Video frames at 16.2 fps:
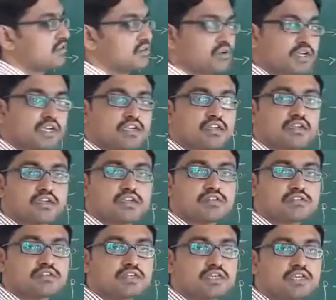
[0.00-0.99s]
Okay,
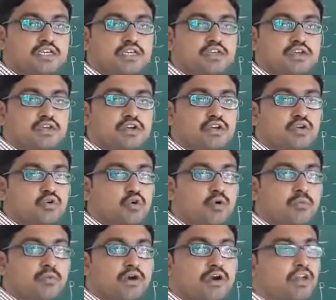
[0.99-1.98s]
C,
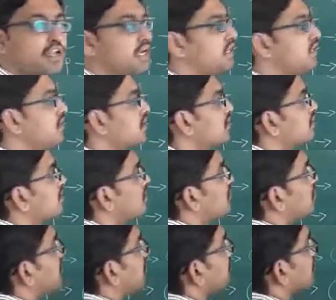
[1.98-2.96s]
COBOL and
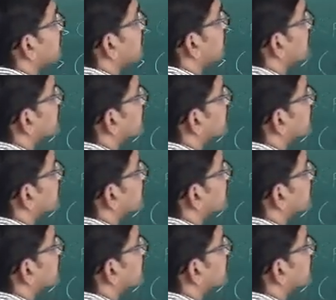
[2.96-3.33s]
Pascal.